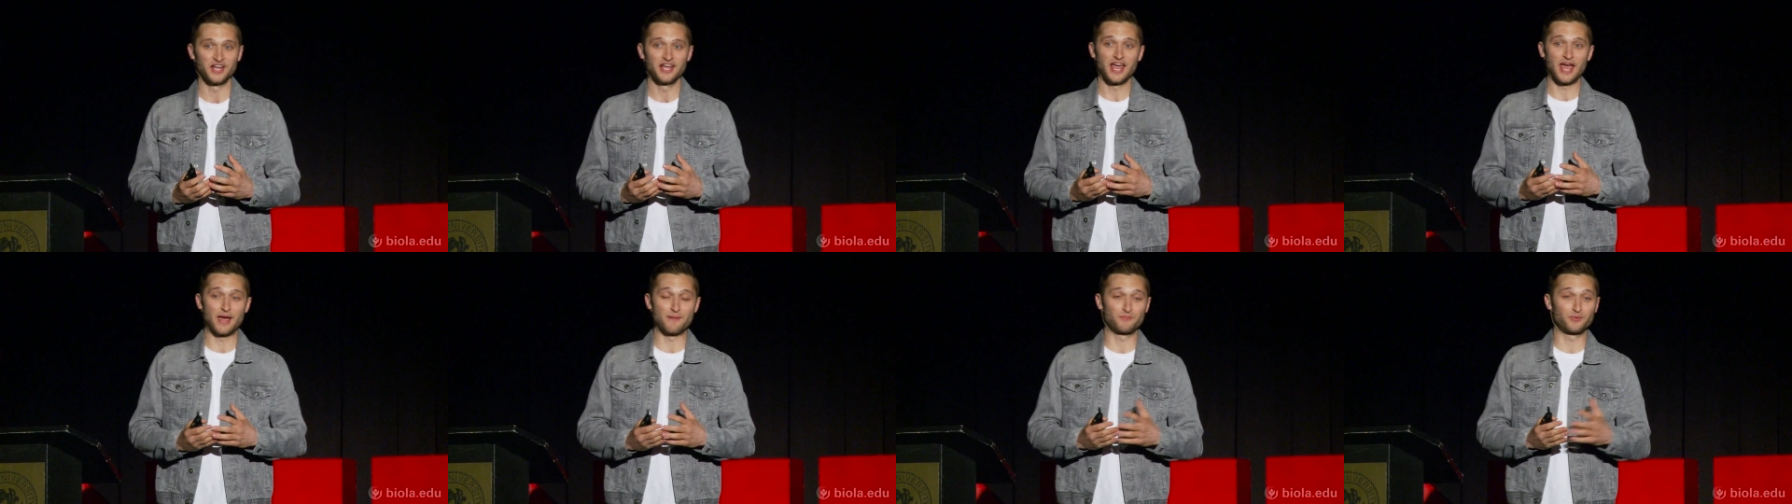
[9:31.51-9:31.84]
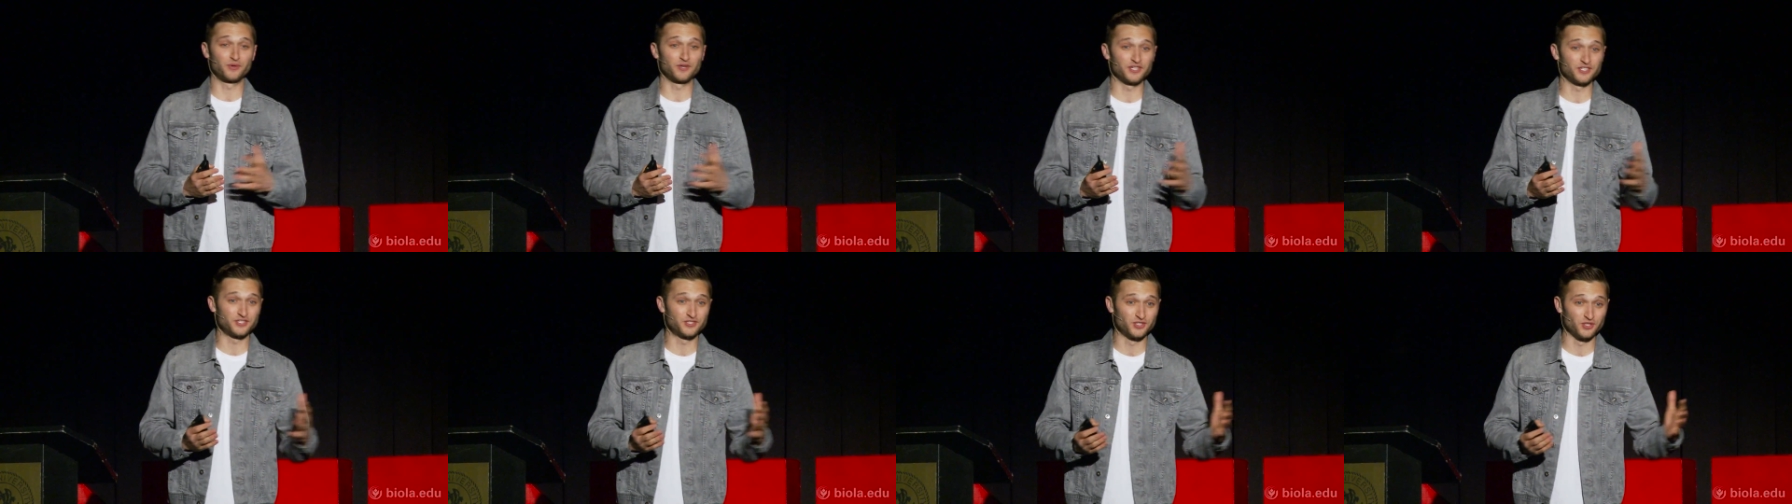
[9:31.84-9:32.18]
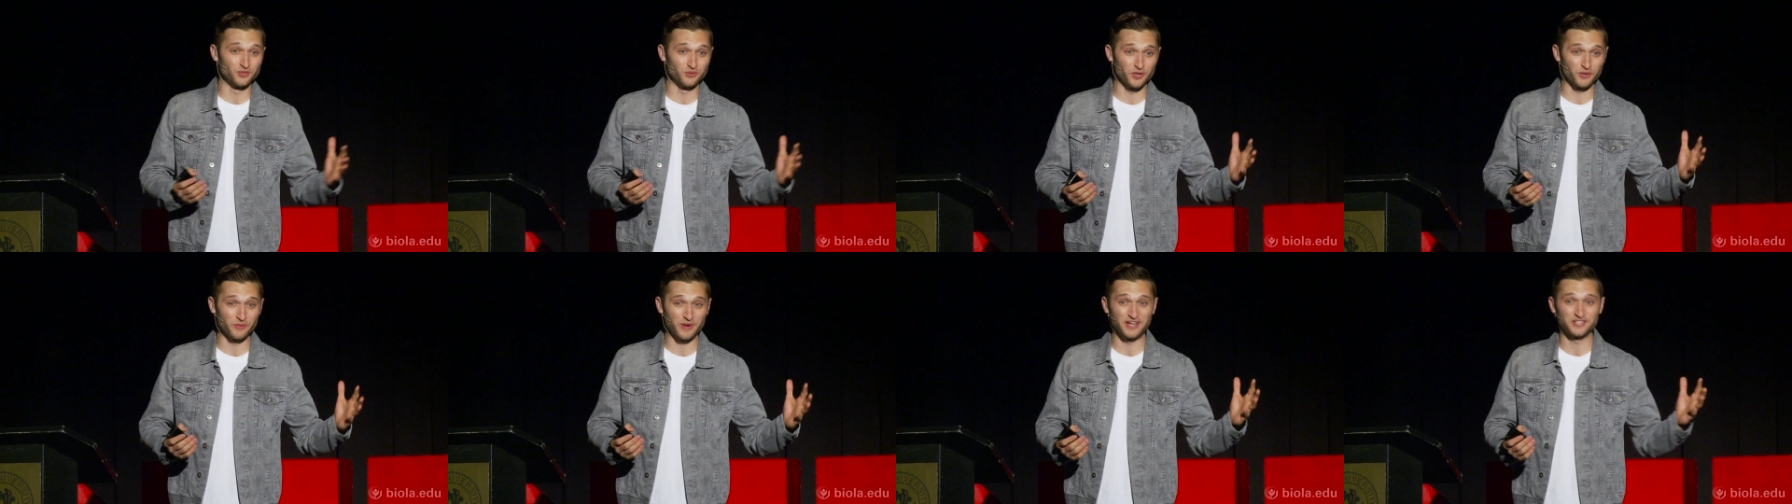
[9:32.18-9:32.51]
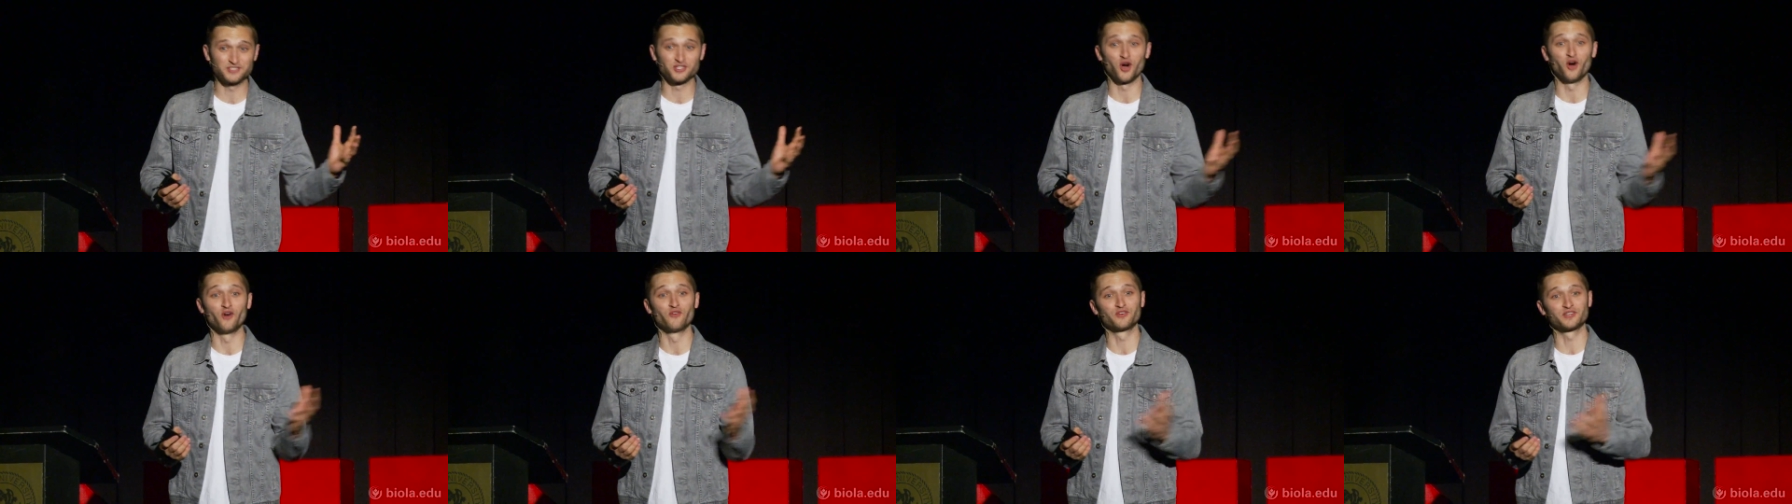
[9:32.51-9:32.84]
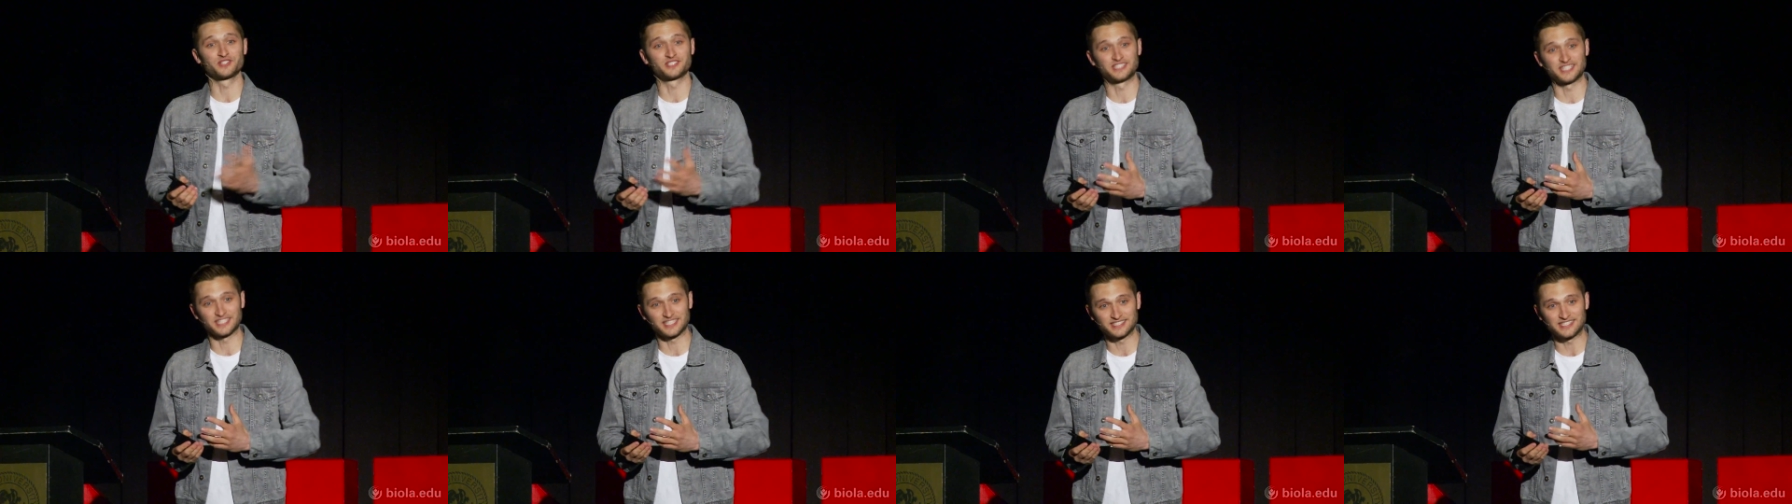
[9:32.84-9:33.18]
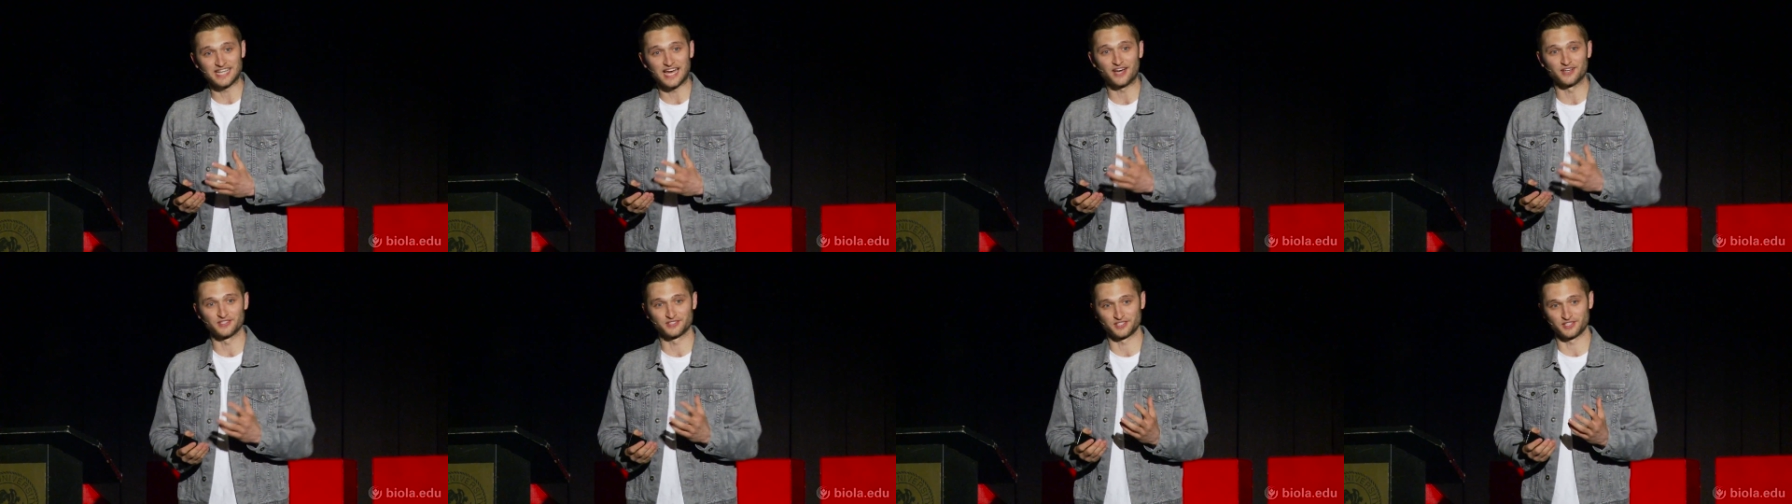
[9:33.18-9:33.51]
and pretty soon we raised over six
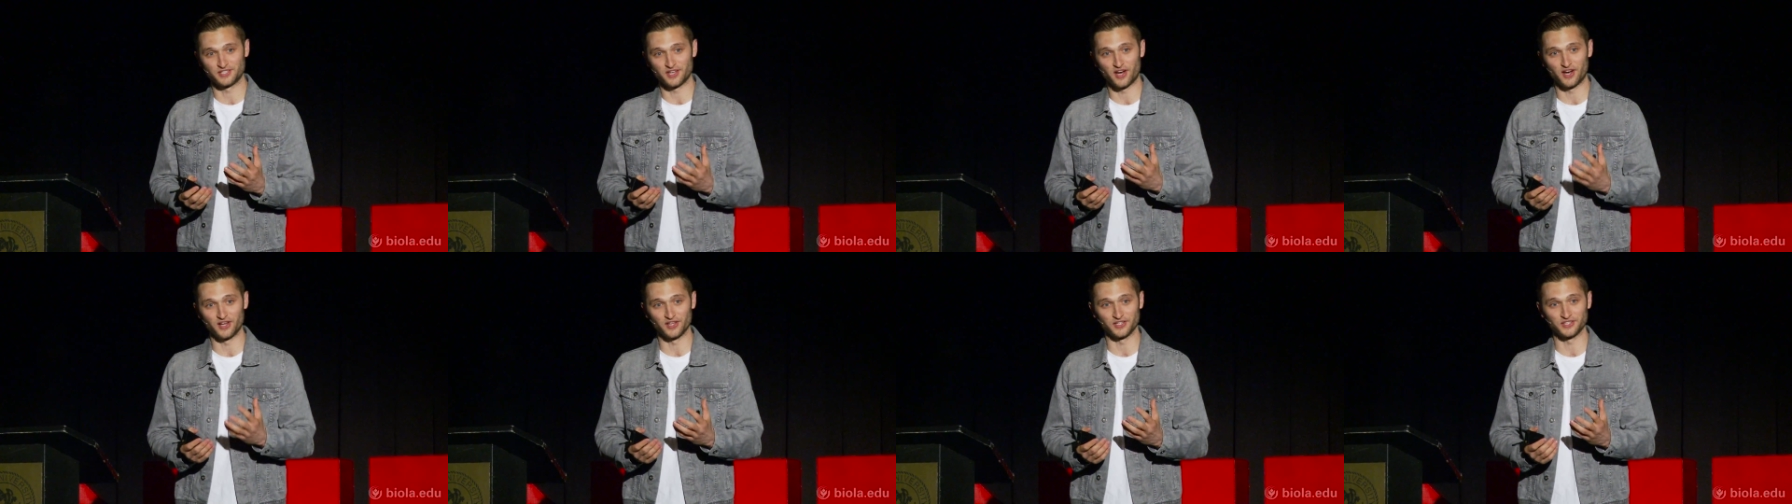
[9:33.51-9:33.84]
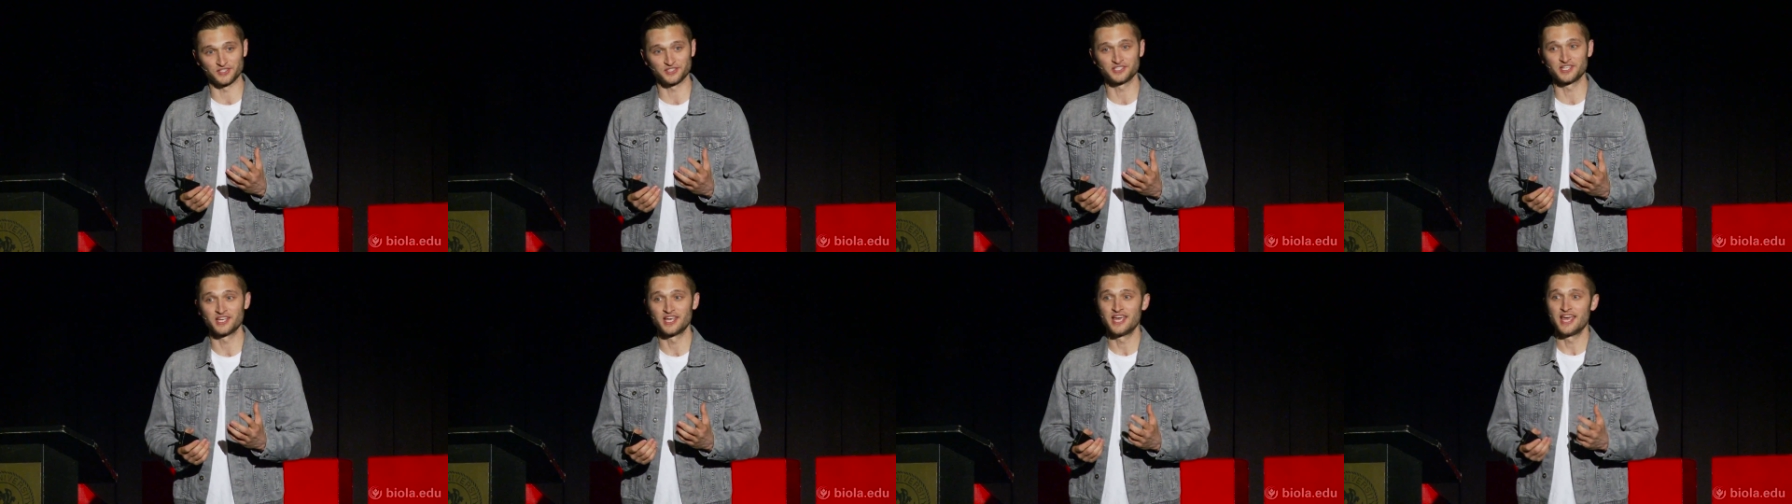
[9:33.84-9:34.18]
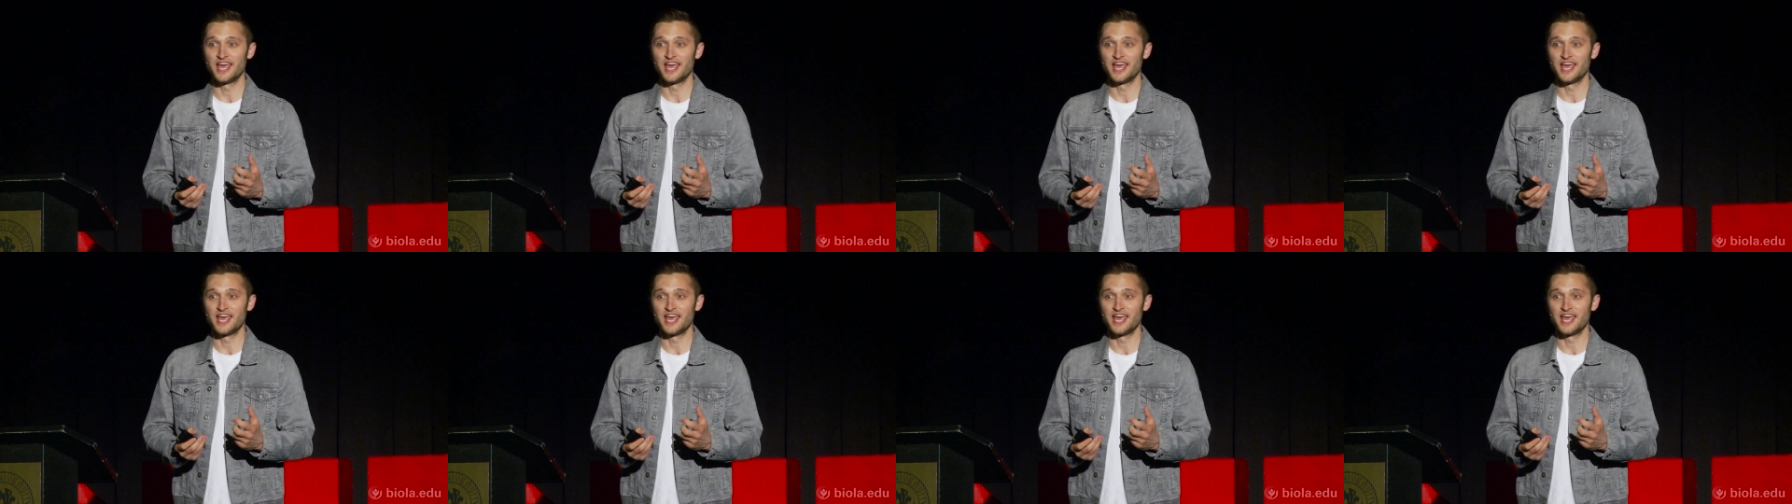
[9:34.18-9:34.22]
thousand dollars,